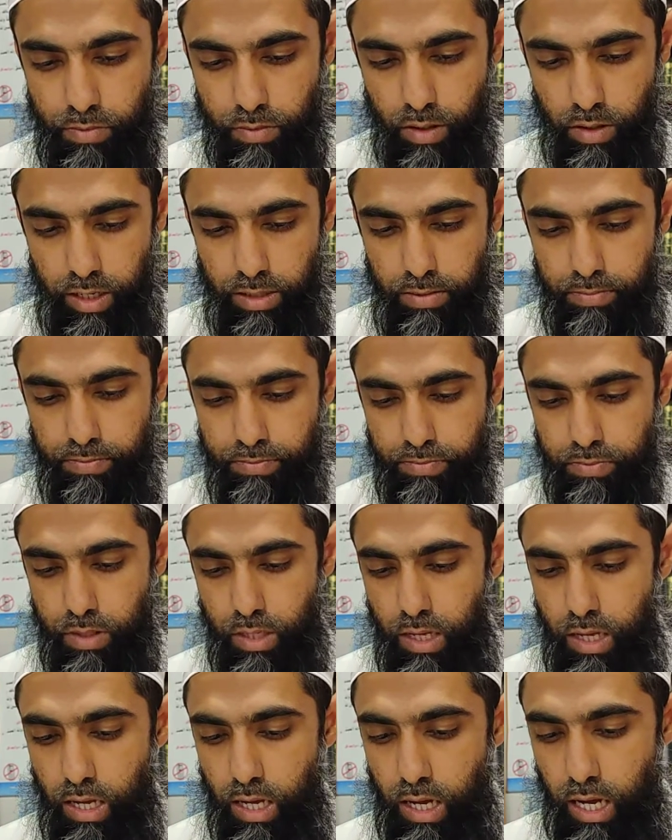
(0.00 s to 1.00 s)
right?
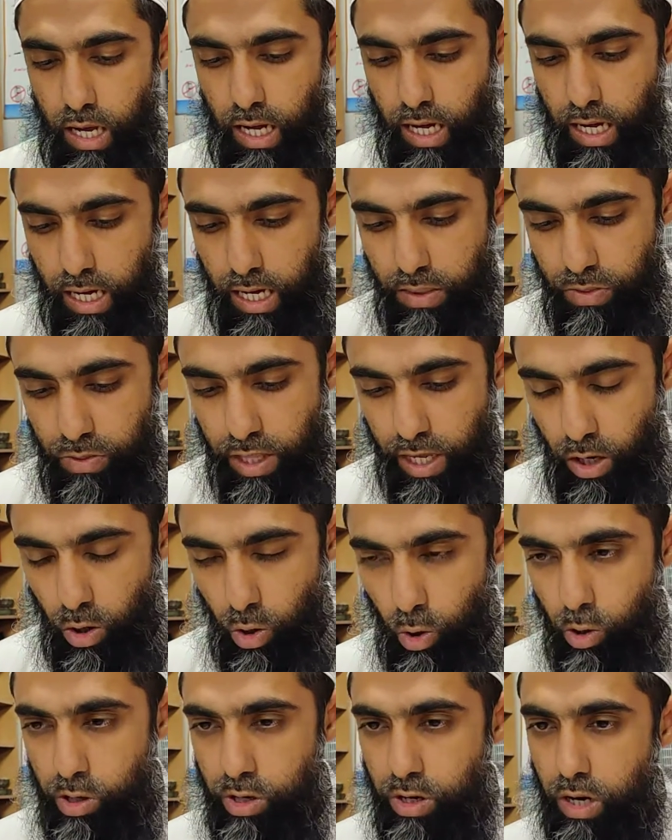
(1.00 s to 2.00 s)
And they
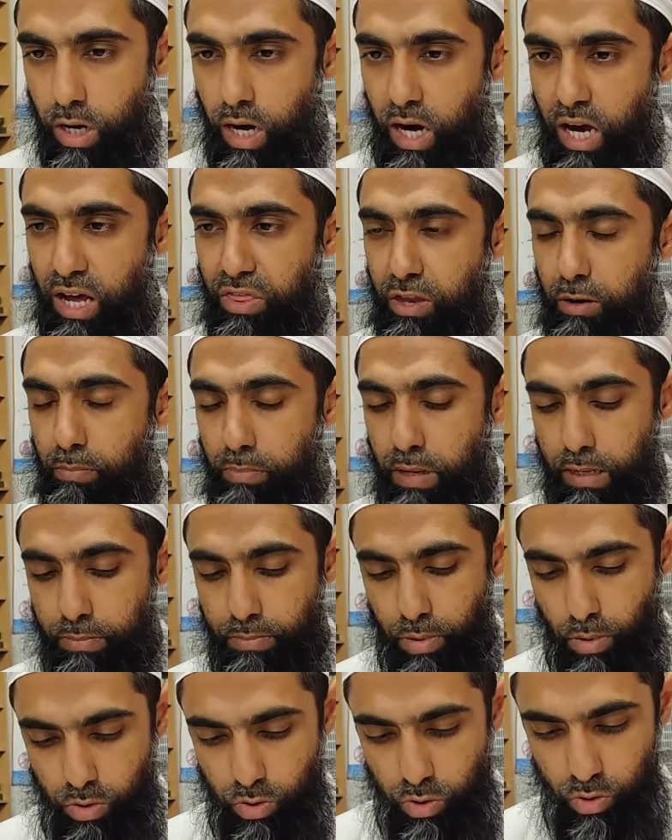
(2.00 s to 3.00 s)
order other
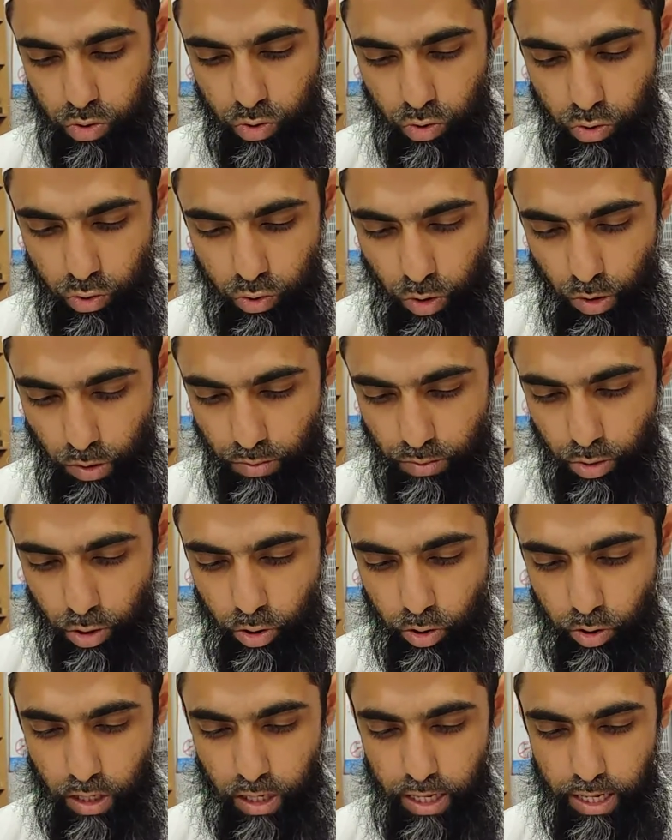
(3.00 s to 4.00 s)
people to do
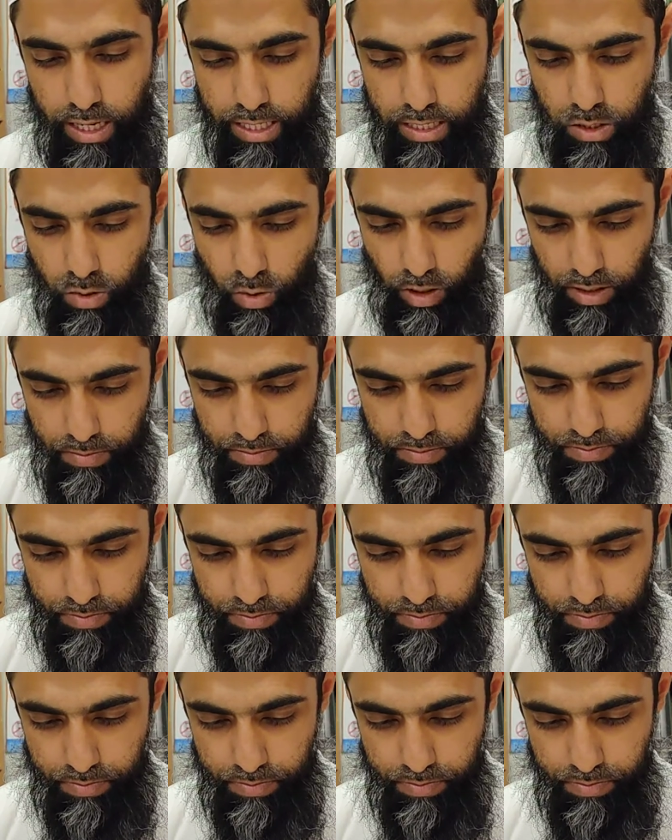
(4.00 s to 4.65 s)
bukhul as well.